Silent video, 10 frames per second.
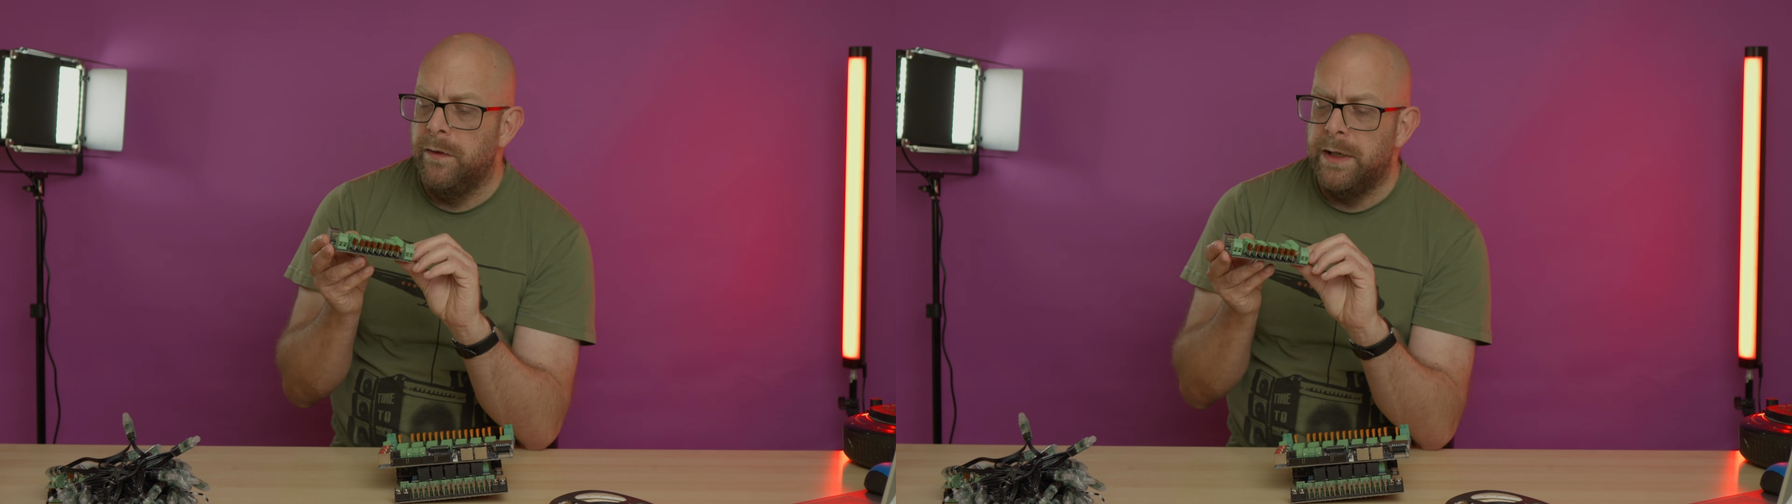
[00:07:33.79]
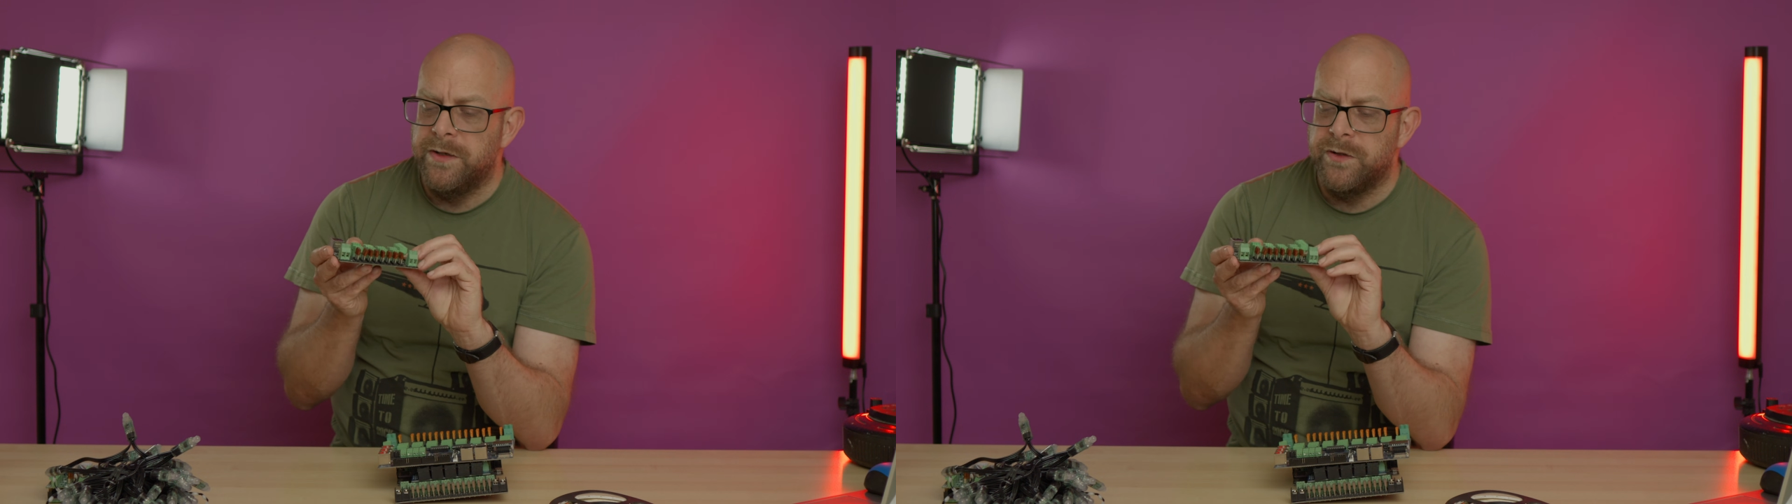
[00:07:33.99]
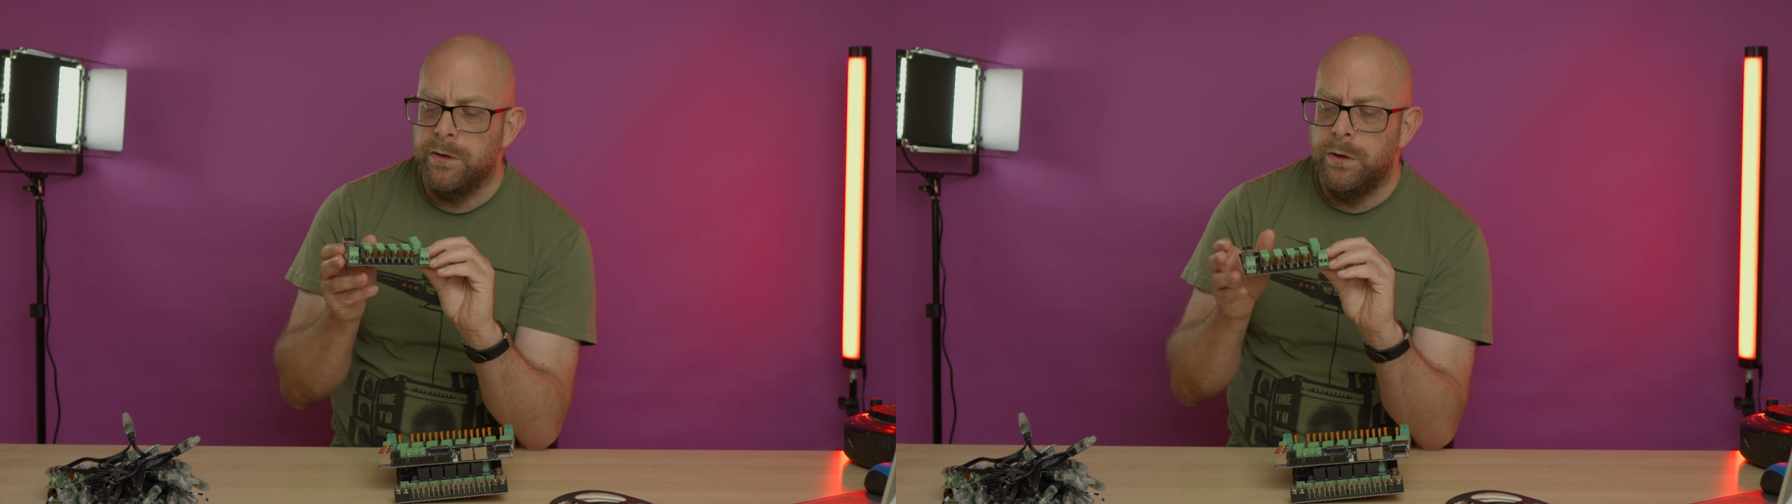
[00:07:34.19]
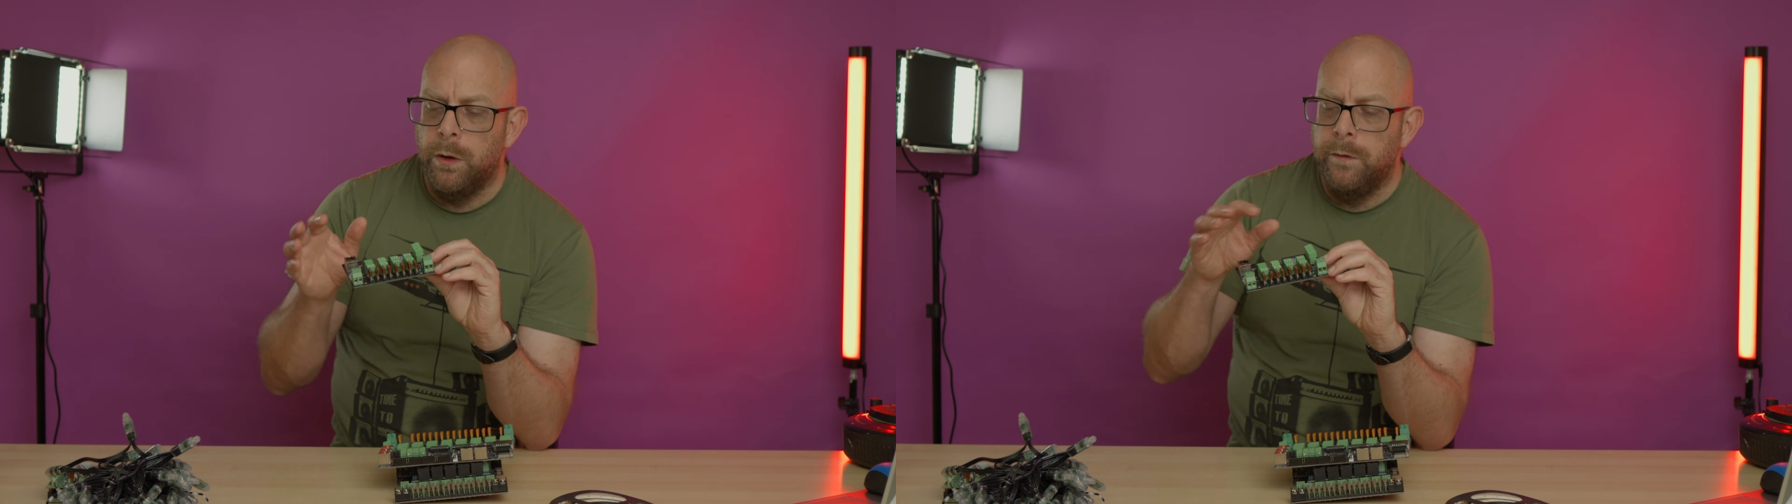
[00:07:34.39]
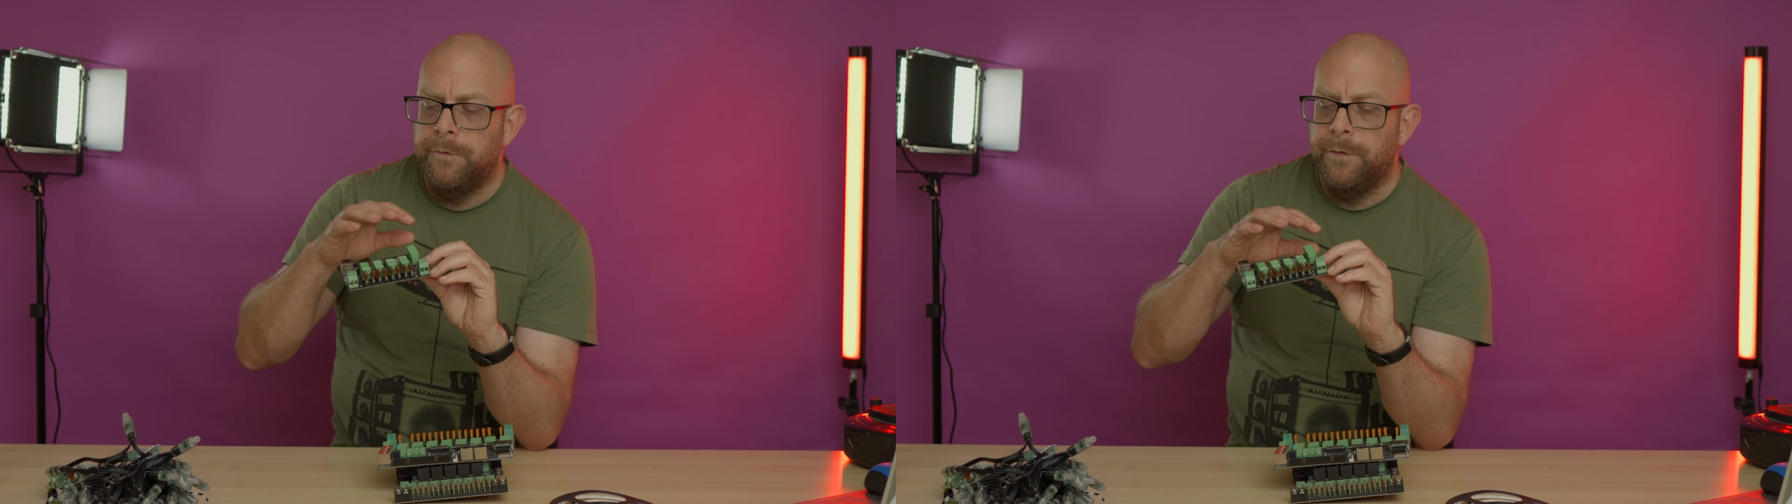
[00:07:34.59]
There's
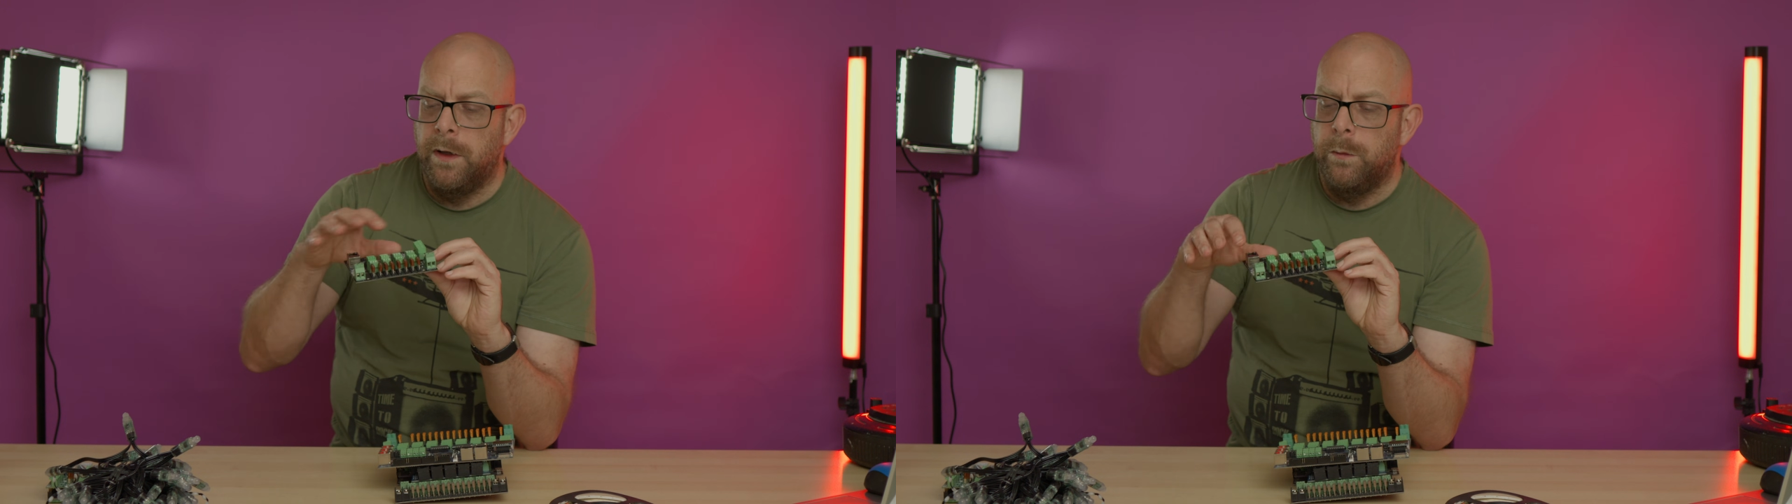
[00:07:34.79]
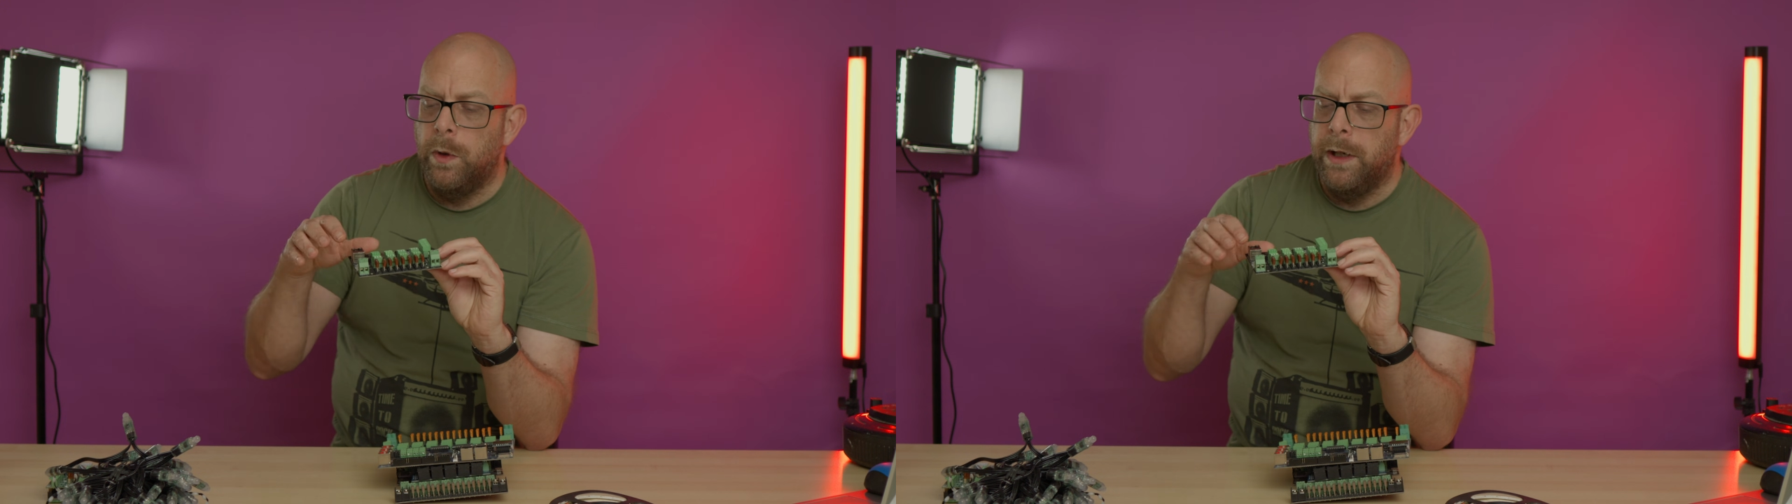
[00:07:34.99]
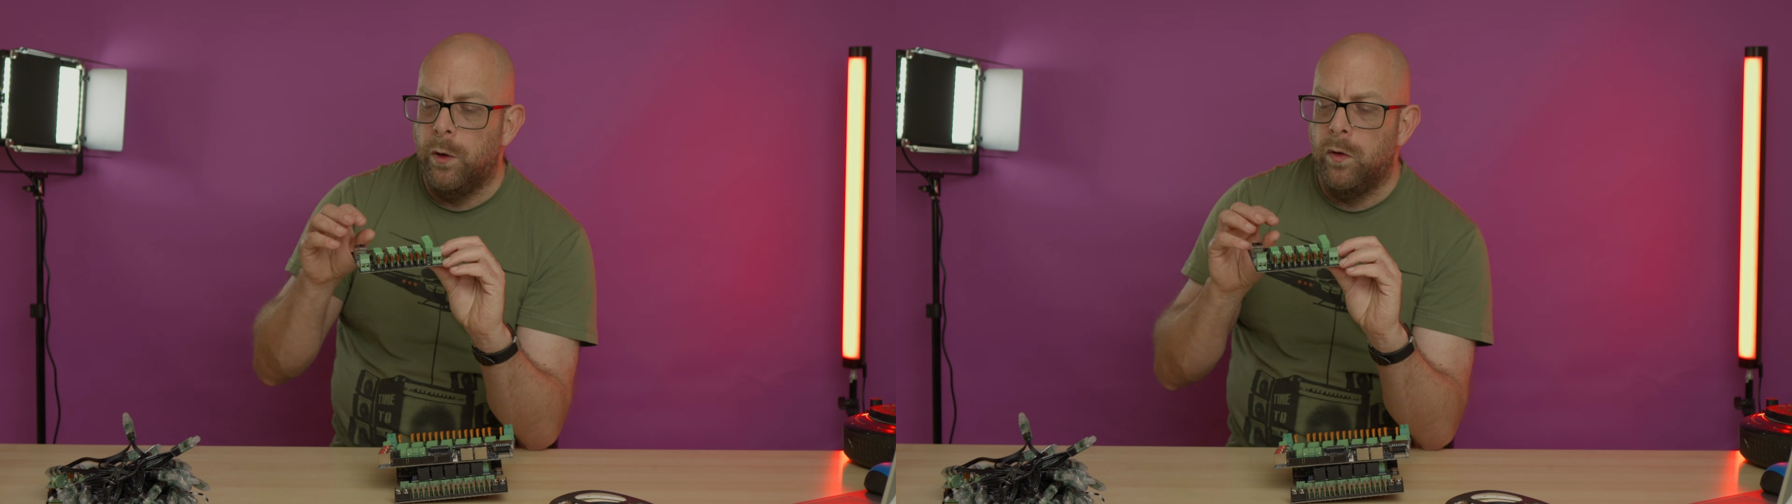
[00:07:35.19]
no firmware